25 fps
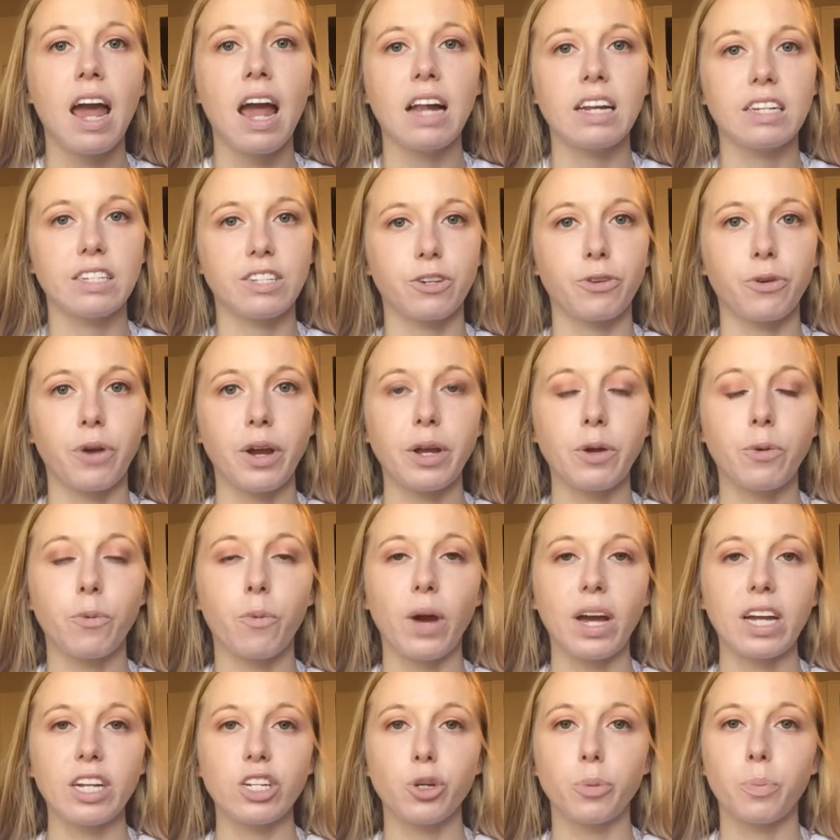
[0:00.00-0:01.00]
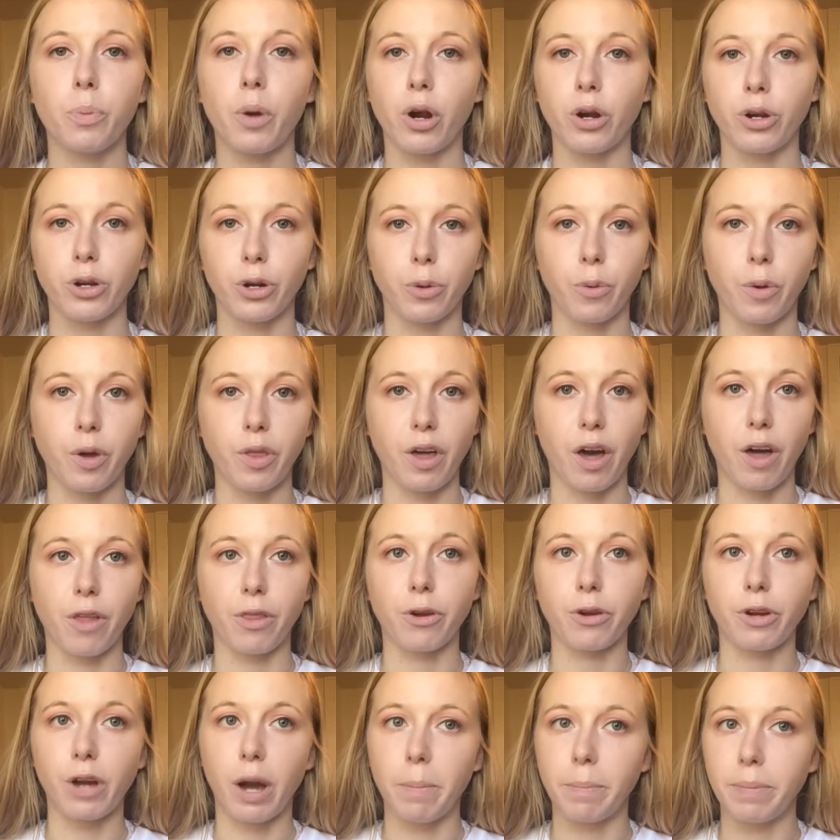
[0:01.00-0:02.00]
and it's a great way to partner with
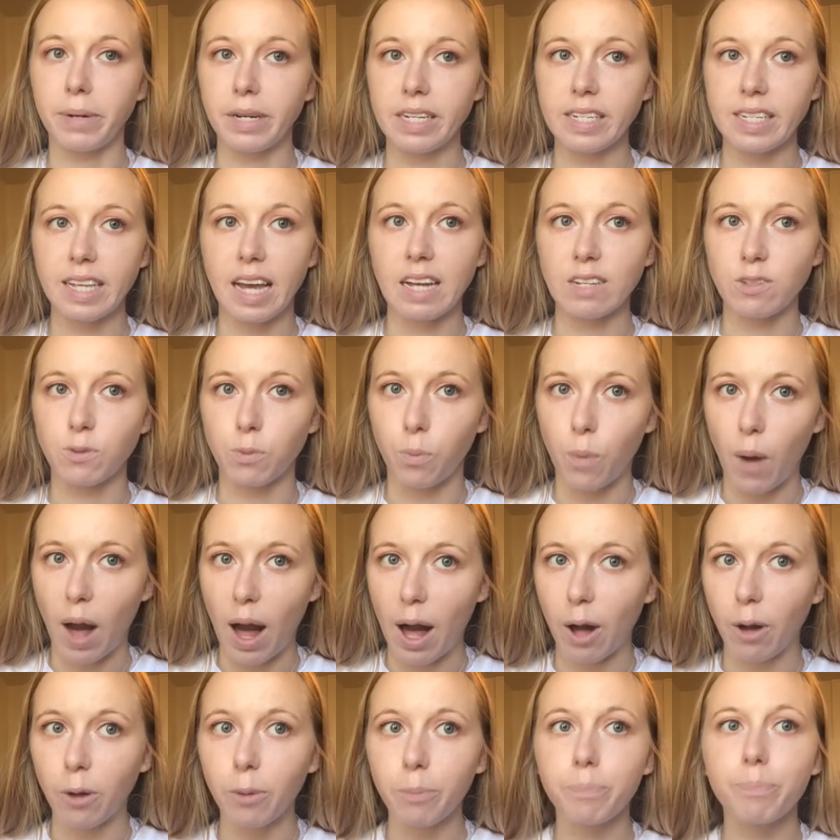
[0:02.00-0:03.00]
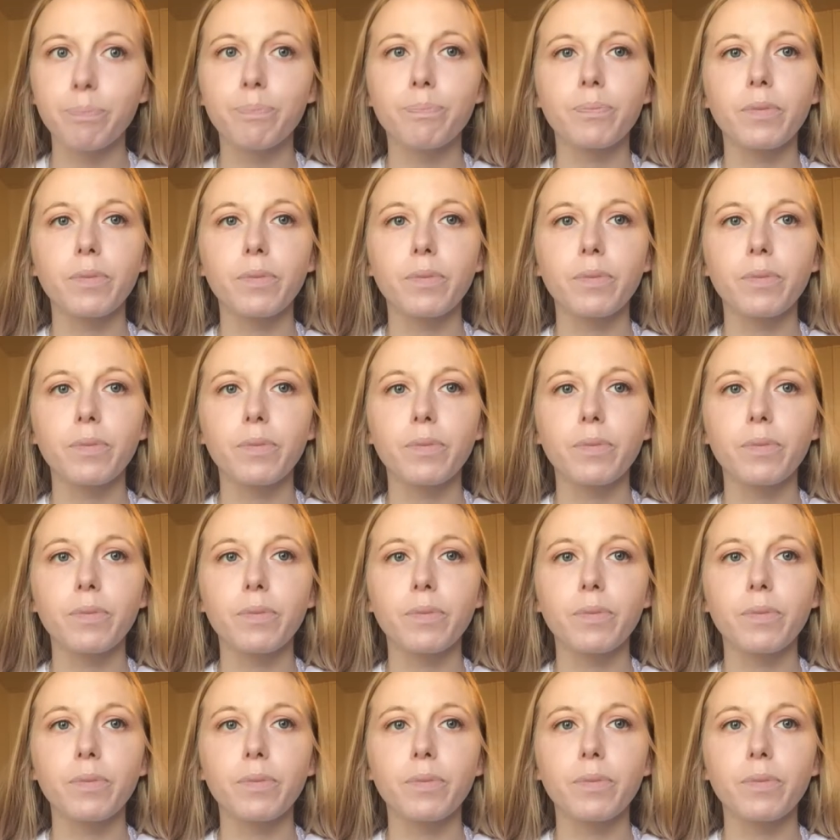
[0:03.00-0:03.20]
other companies as well.